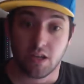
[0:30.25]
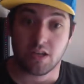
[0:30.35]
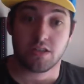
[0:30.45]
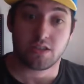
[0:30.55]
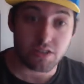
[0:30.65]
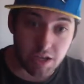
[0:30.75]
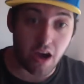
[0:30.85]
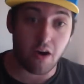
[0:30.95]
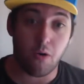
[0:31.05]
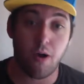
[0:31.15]

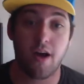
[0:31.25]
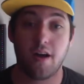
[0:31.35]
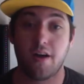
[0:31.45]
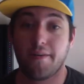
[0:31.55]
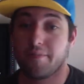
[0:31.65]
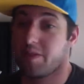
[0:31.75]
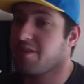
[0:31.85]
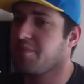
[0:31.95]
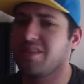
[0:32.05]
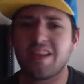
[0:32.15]
So,
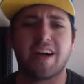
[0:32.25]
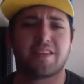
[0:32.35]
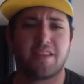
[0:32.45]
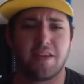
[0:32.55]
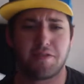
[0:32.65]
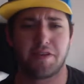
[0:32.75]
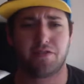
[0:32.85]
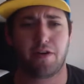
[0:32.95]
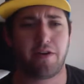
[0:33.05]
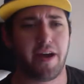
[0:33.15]
there have been lots of theories
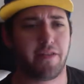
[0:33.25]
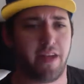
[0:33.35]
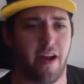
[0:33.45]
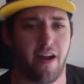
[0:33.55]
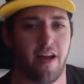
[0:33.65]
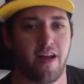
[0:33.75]
thrown out there.